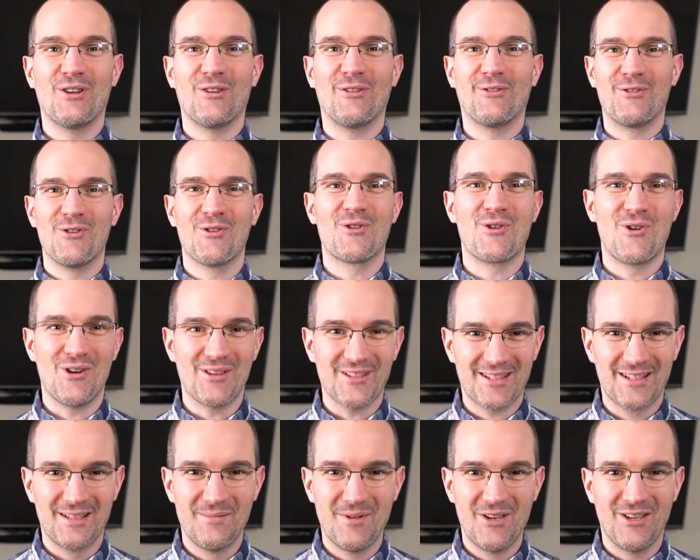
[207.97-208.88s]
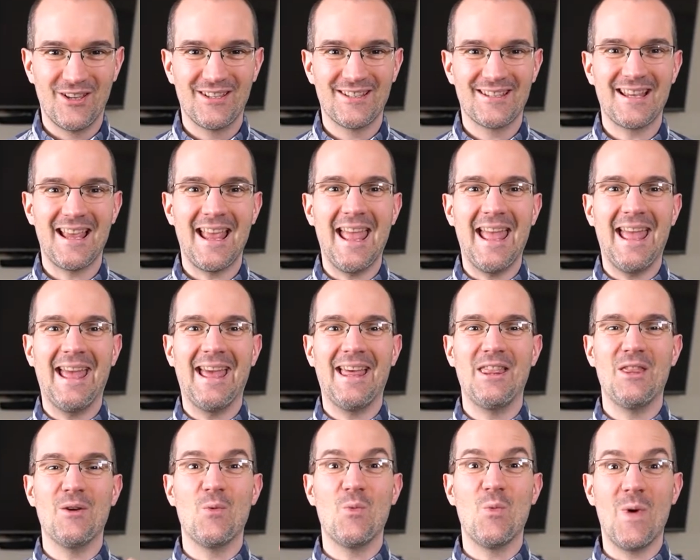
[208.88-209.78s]
of your customers
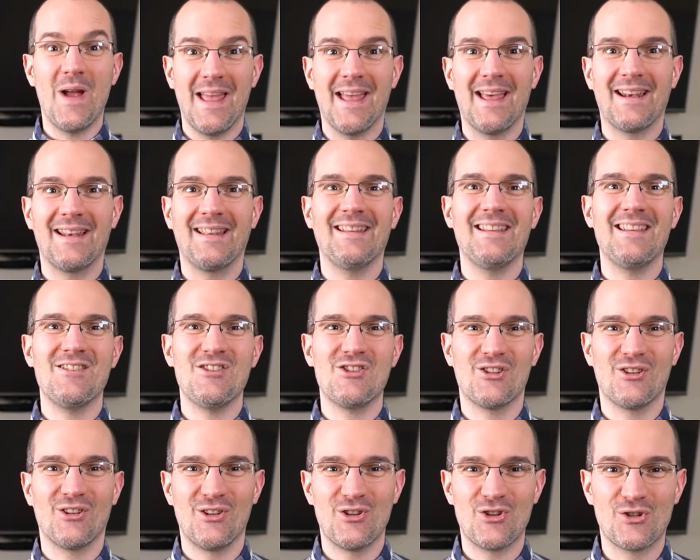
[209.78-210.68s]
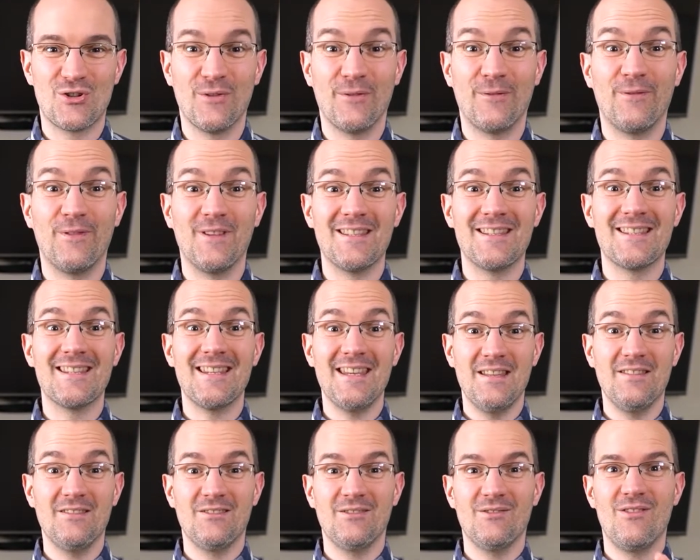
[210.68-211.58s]
and where lead generation fits
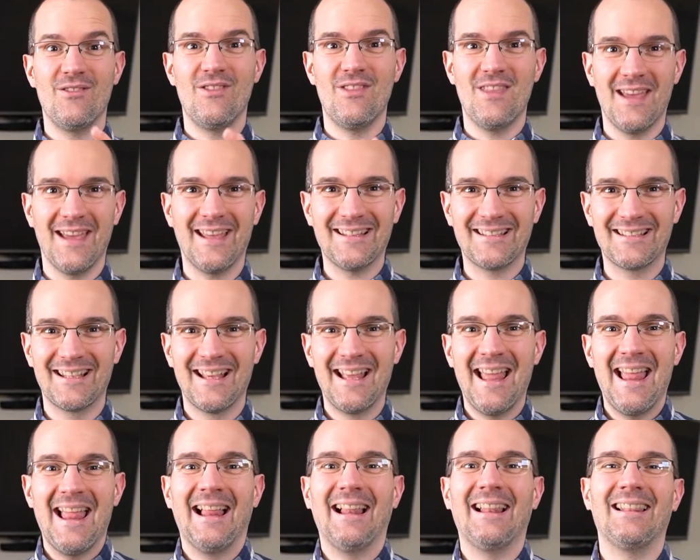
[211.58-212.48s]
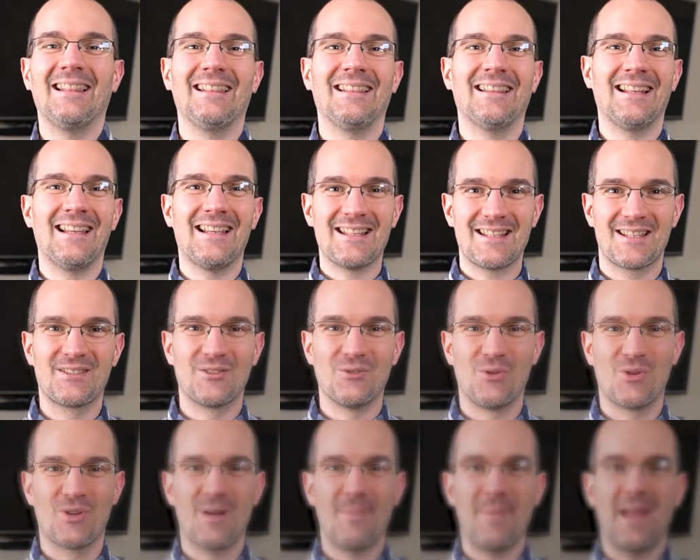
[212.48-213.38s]
into that, let's
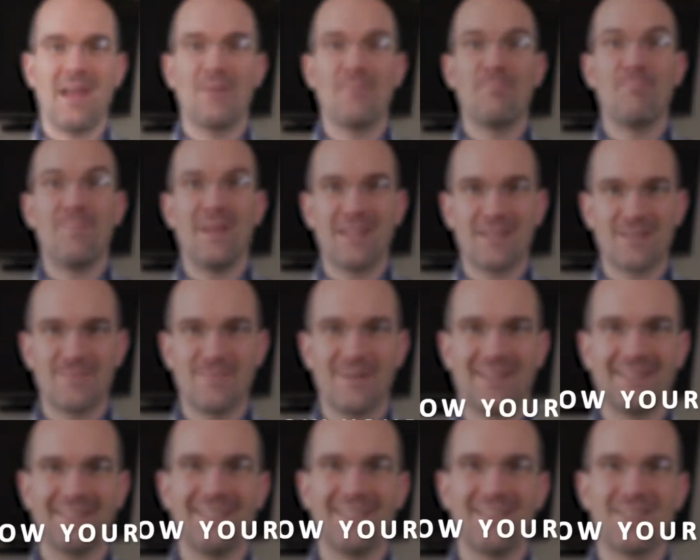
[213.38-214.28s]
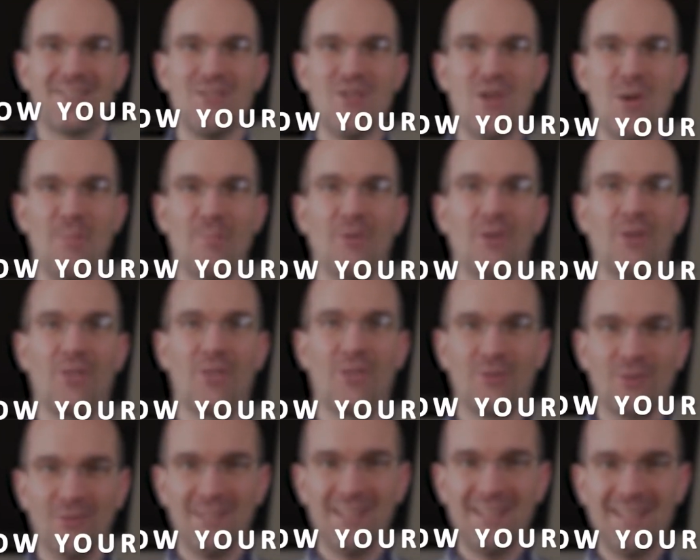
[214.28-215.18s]
talk about best practice number
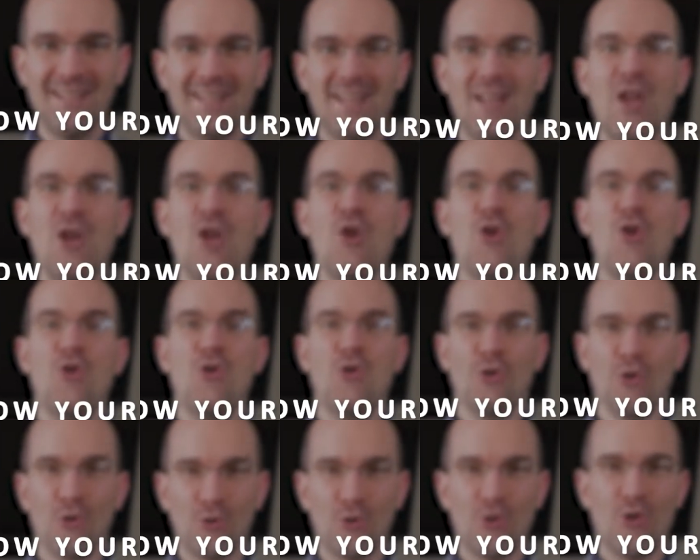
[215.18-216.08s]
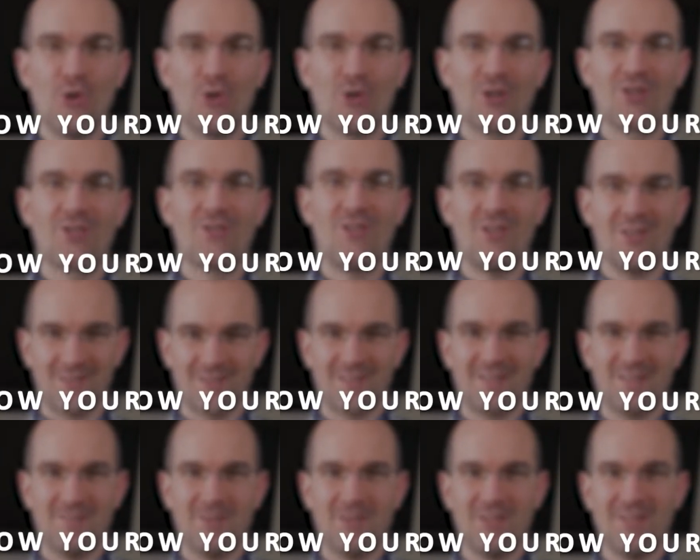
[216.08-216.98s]
3, know your
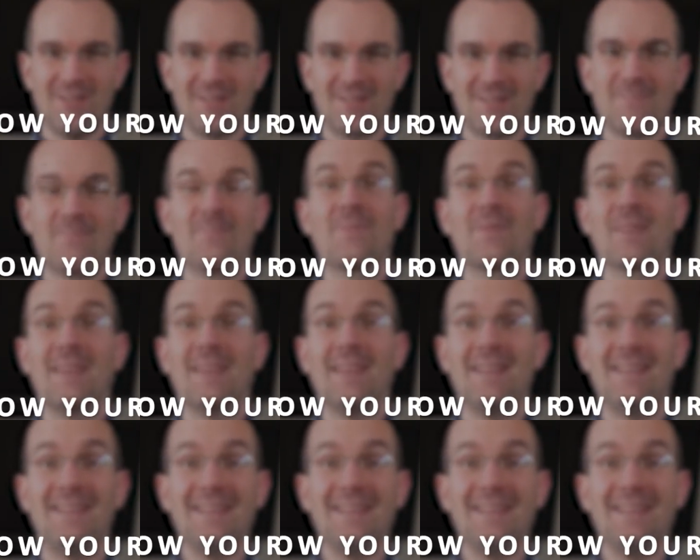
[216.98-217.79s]
customers. It